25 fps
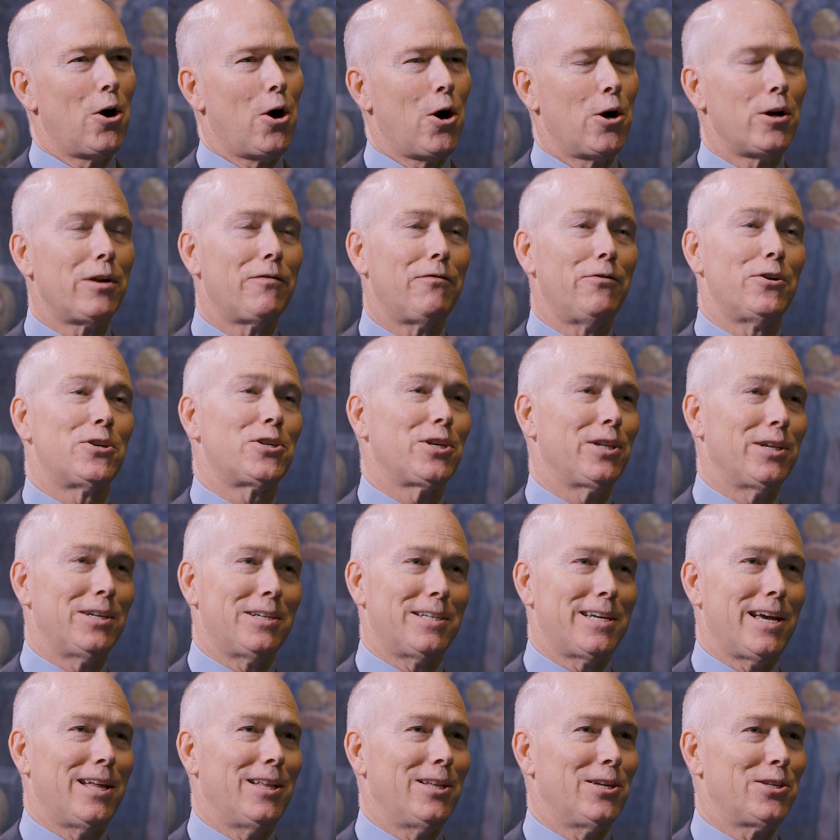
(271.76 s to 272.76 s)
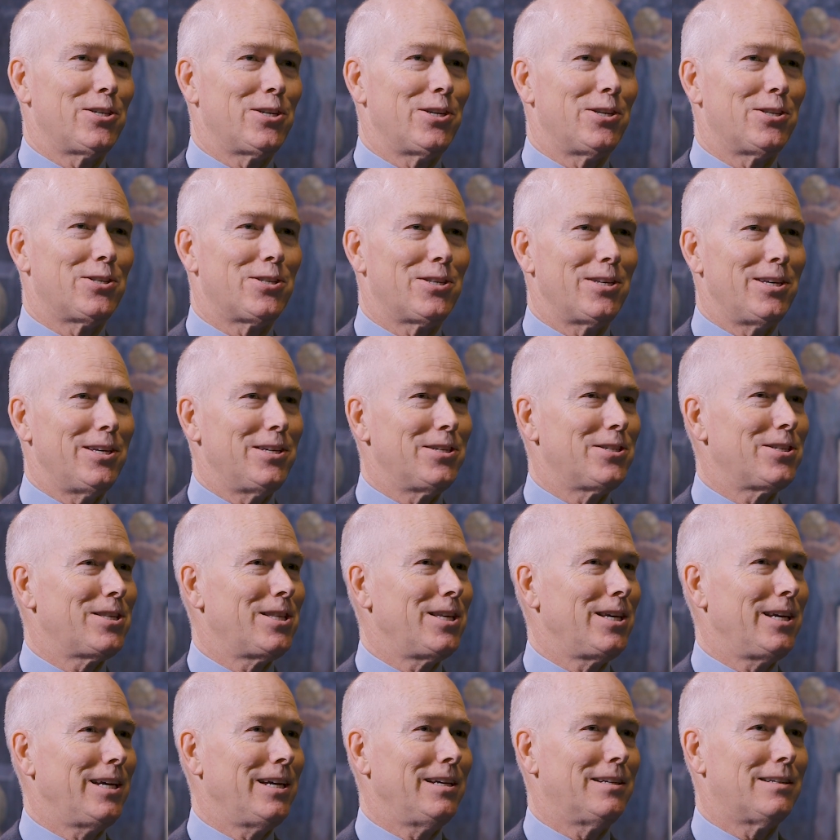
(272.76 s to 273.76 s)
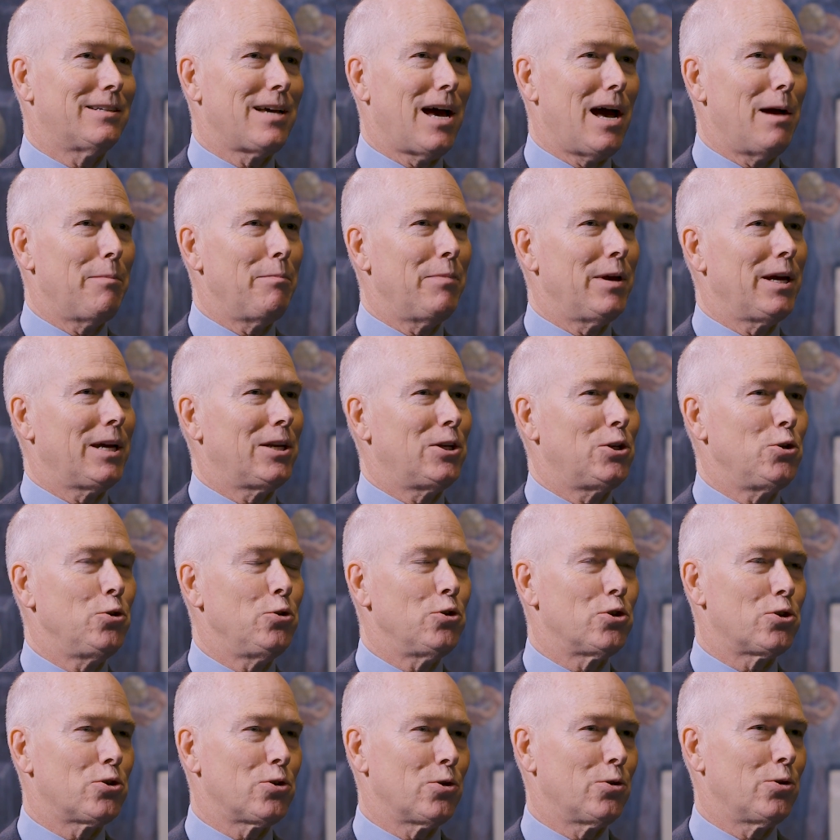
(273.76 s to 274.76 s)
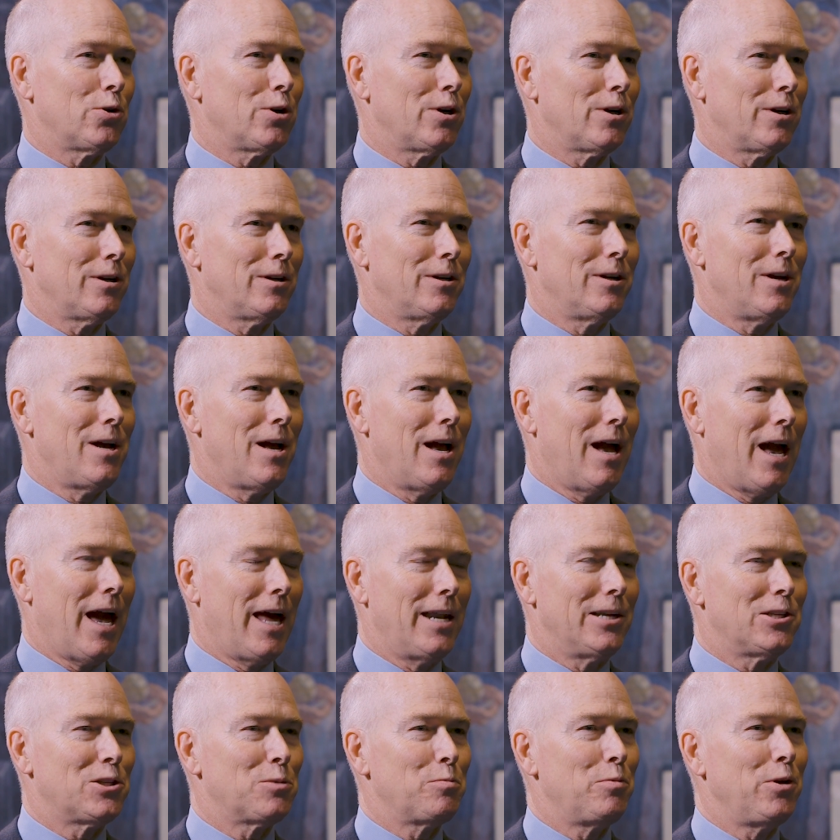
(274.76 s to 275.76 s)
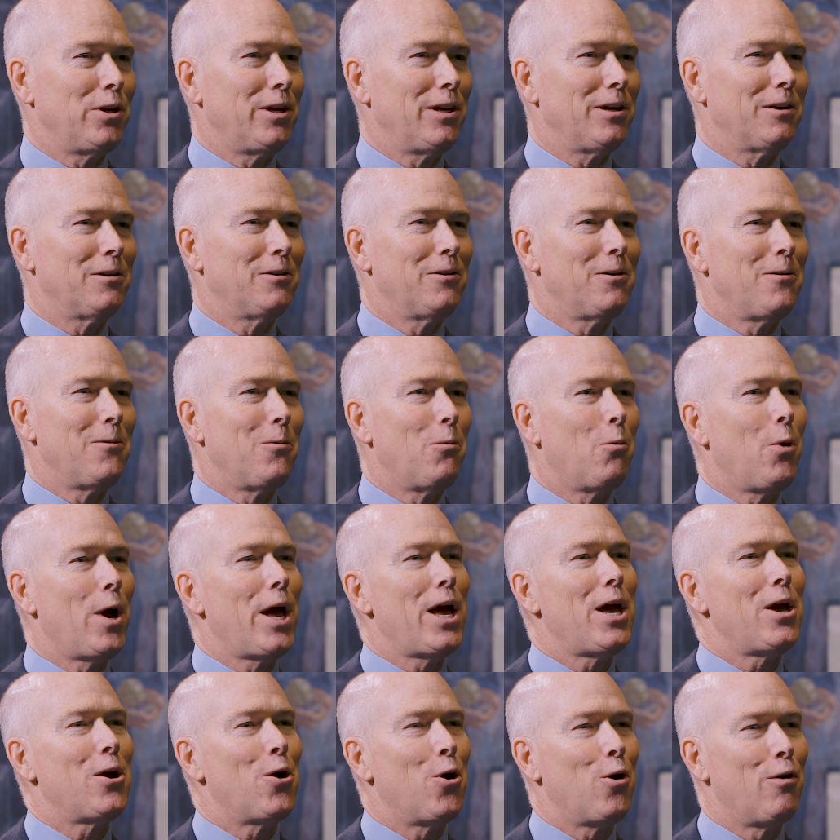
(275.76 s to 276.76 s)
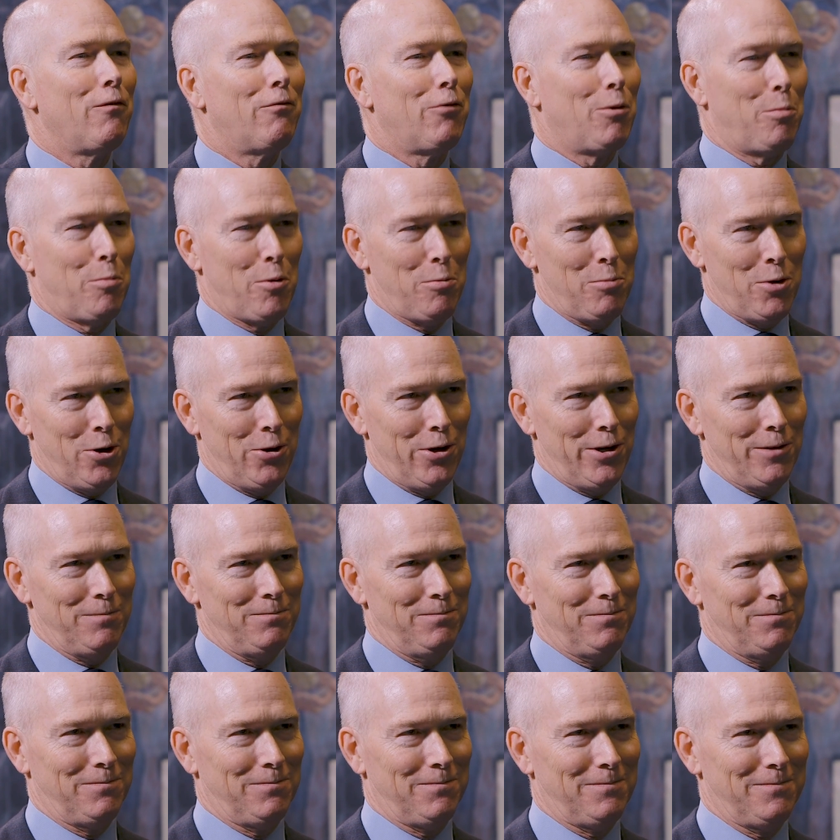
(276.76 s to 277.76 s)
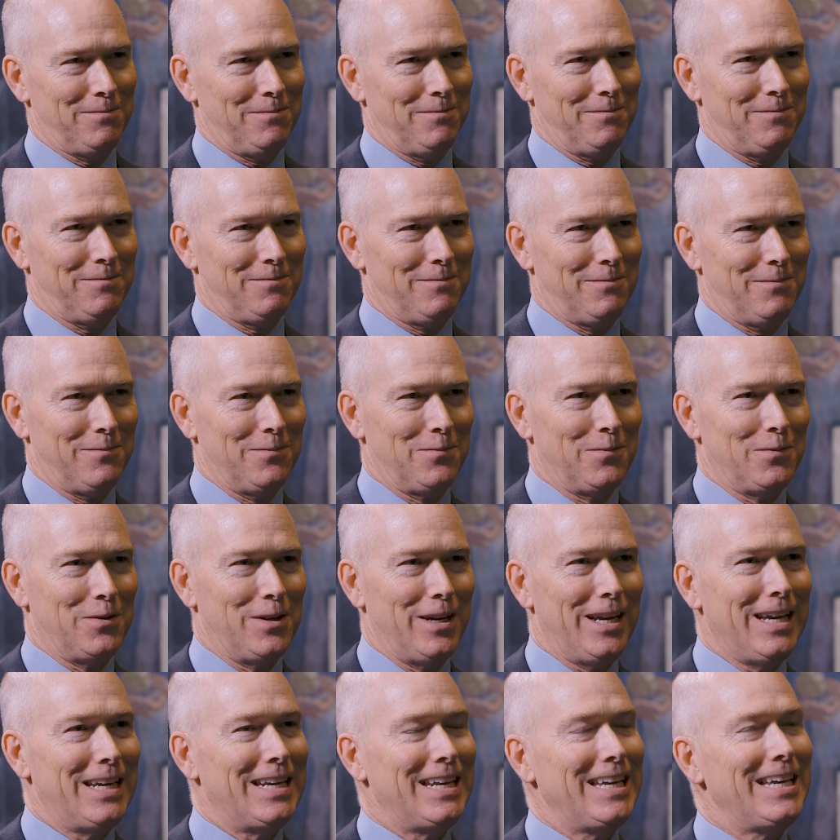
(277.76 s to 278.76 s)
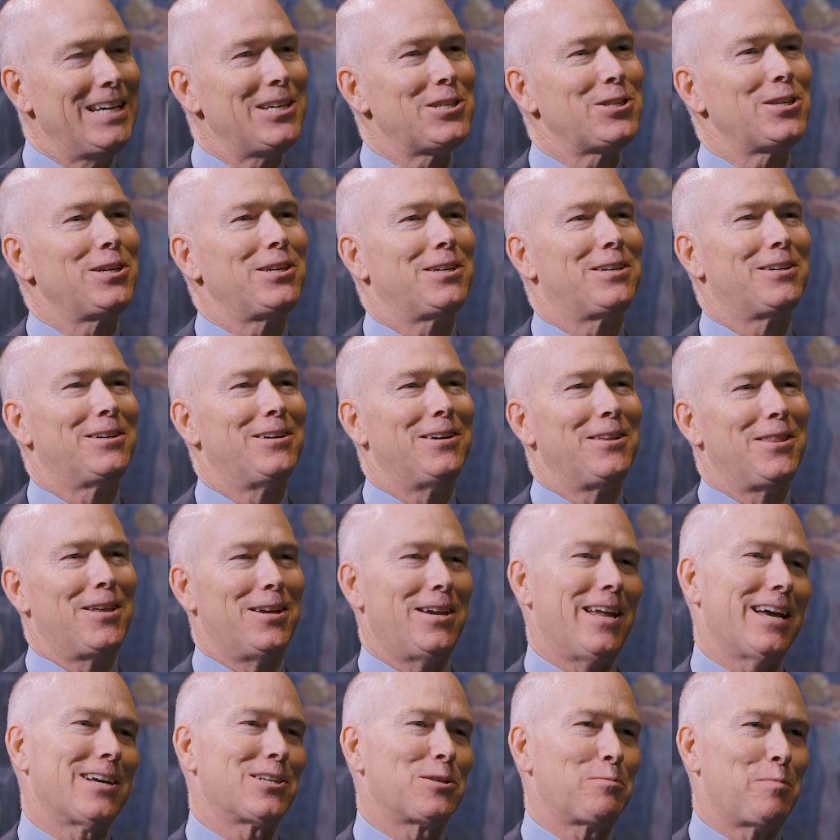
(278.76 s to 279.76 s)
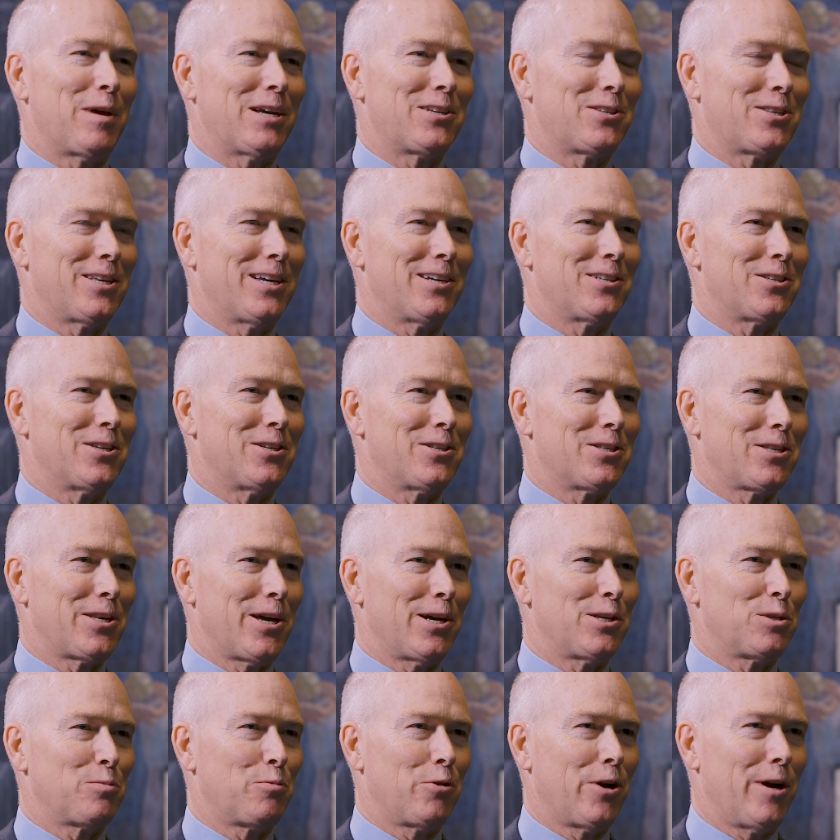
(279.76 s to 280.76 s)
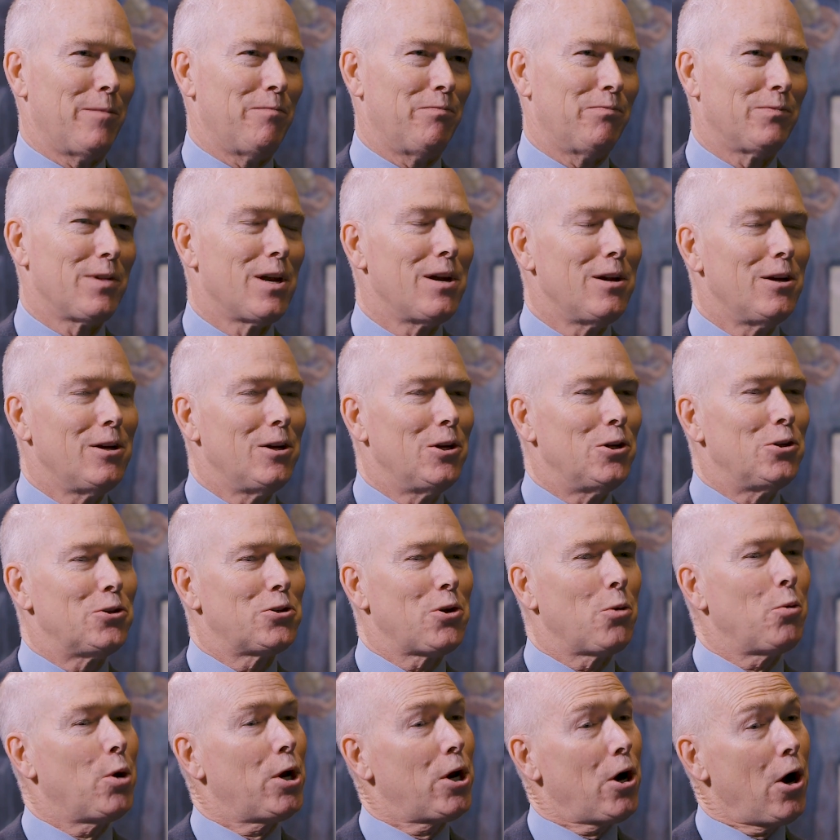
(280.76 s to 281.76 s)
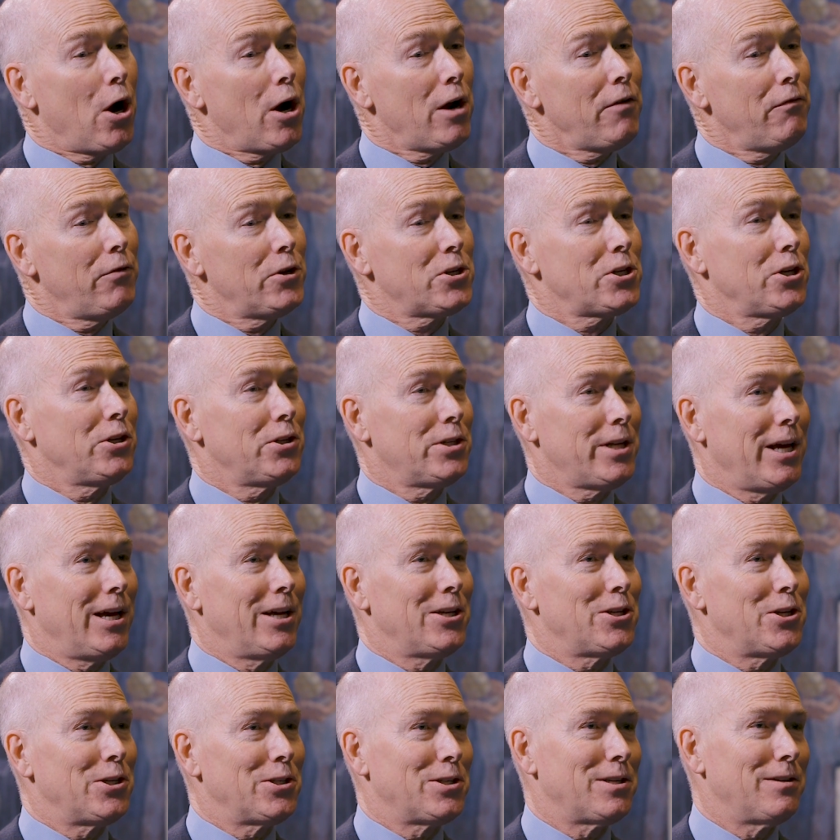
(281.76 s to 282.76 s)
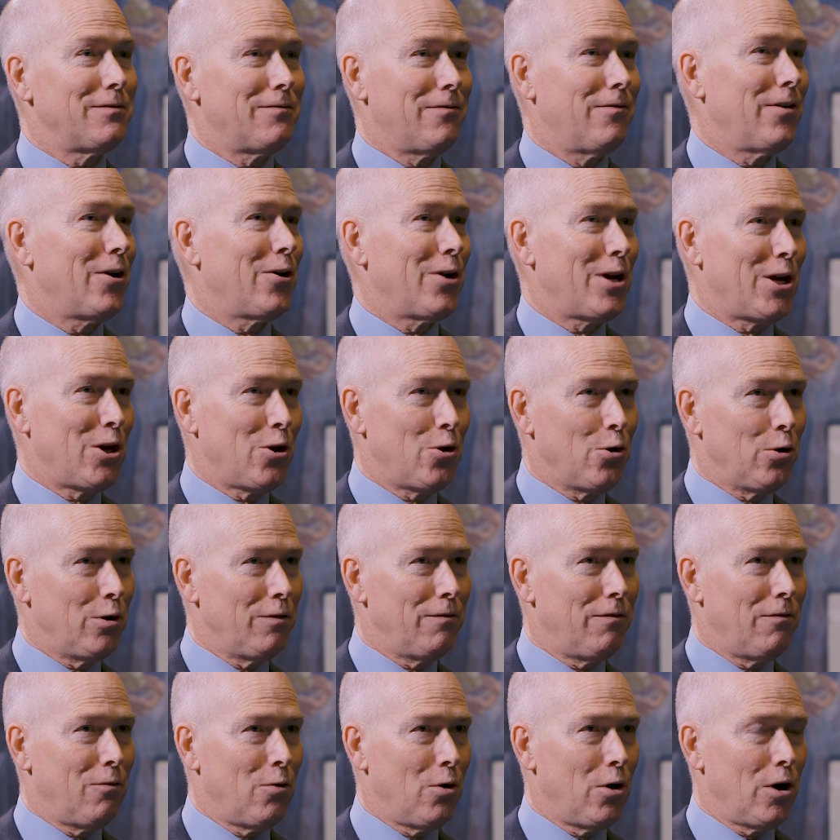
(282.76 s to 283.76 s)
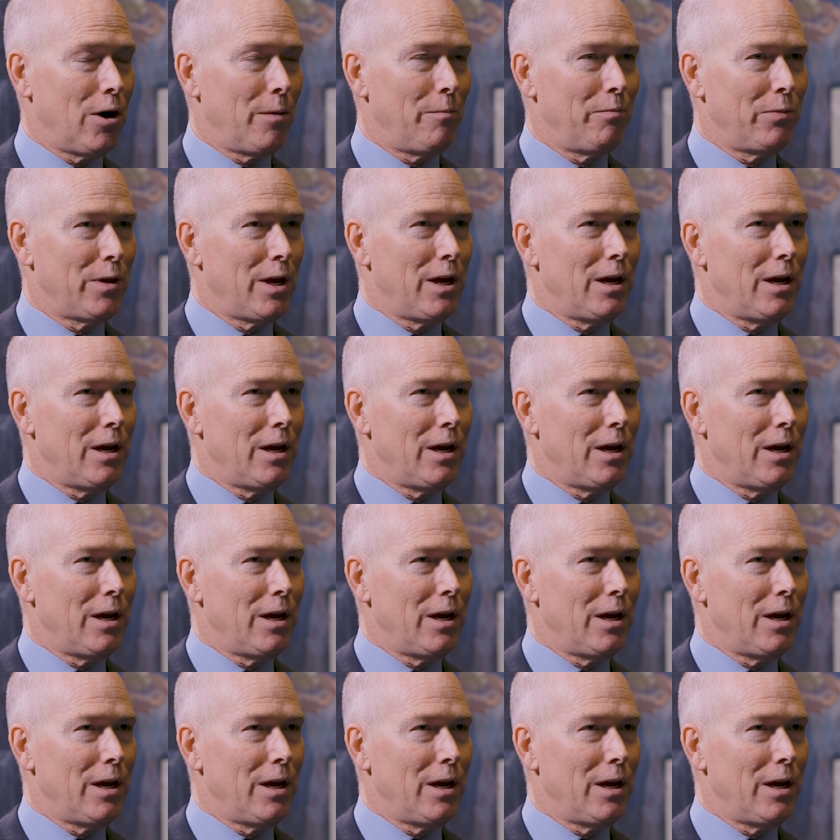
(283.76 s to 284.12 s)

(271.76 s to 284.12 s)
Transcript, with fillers: Artificial intelligence is the topic du jour, and it's being way over-promoted. It isn't the next best thing since sliced bread. So what artificial intelligence is very good for